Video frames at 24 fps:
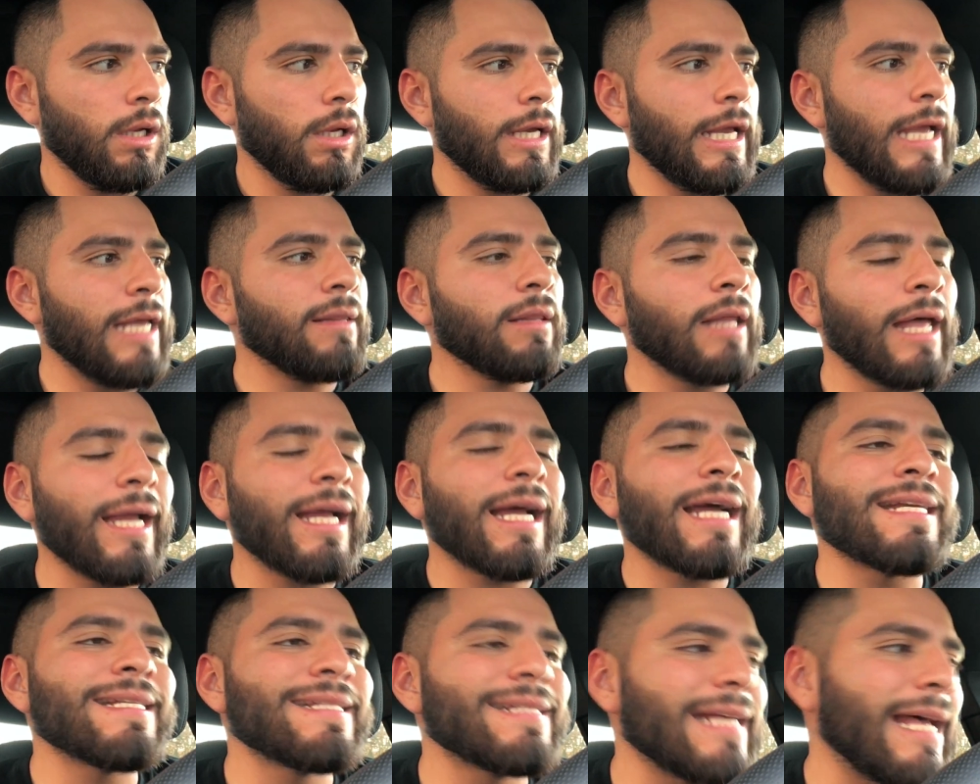And like
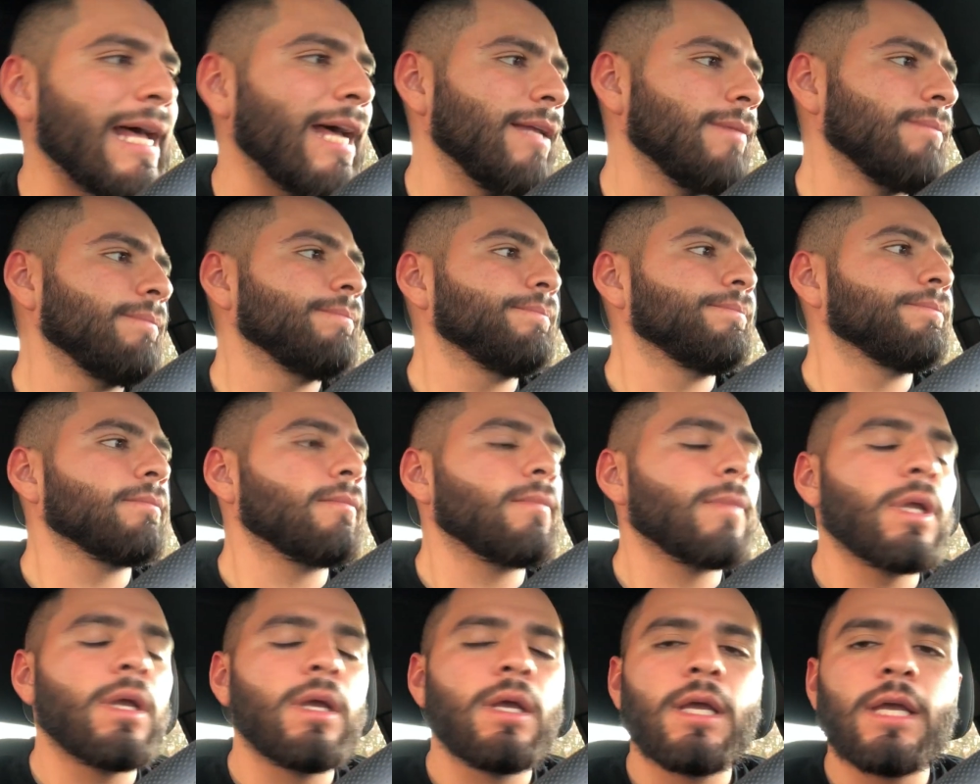I said,
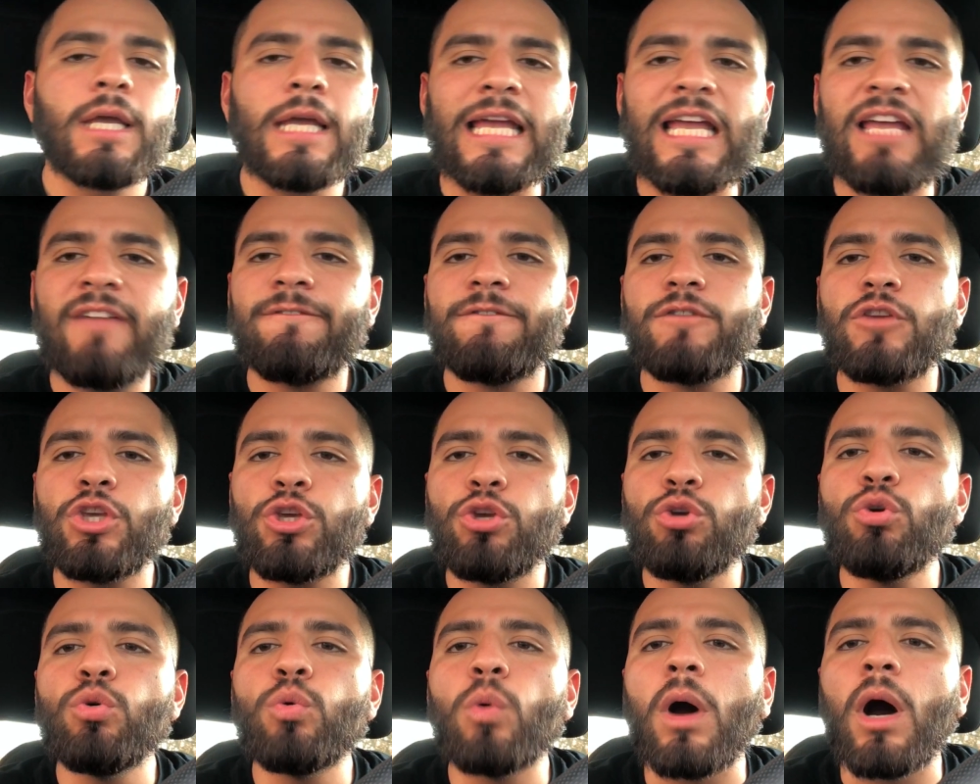if
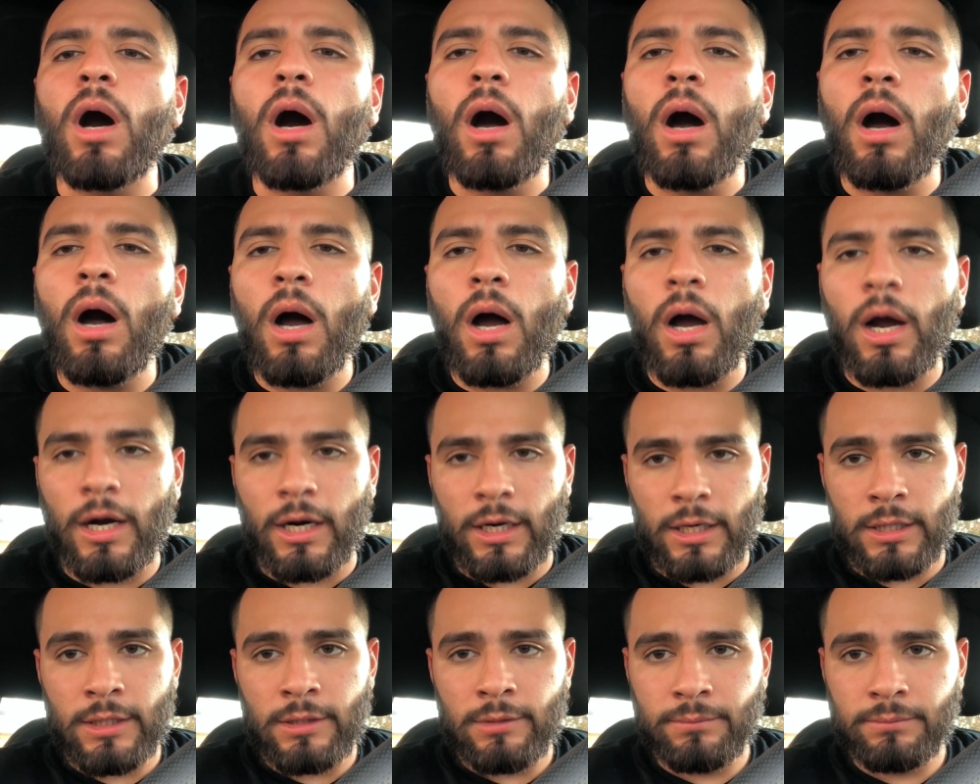you
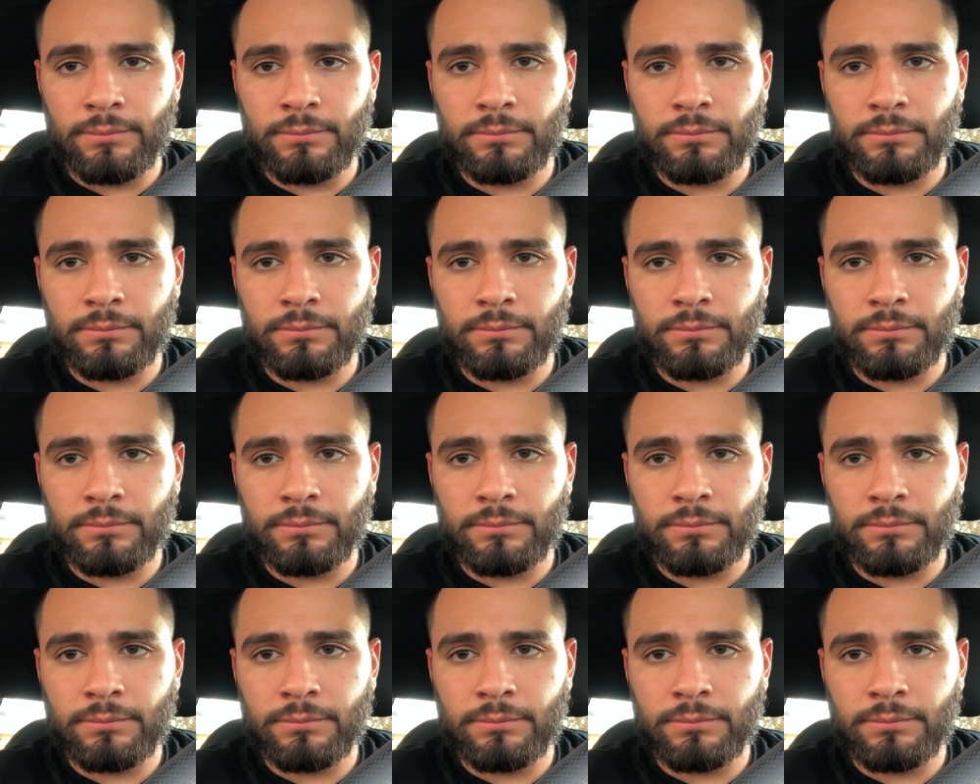are